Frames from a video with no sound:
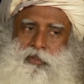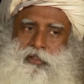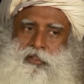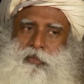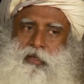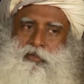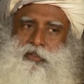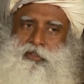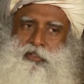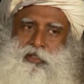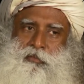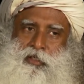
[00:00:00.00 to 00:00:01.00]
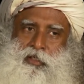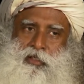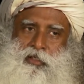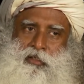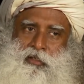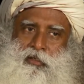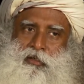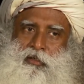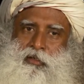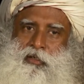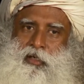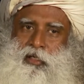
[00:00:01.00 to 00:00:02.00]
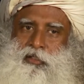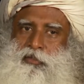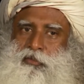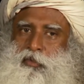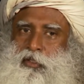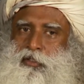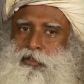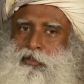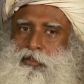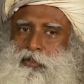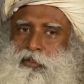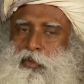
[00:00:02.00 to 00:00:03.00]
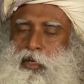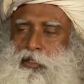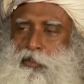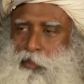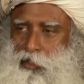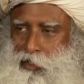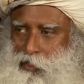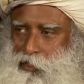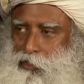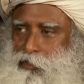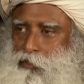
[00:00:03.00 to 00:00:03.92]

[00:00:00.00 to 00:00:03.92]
It's about determining as to what you want to be.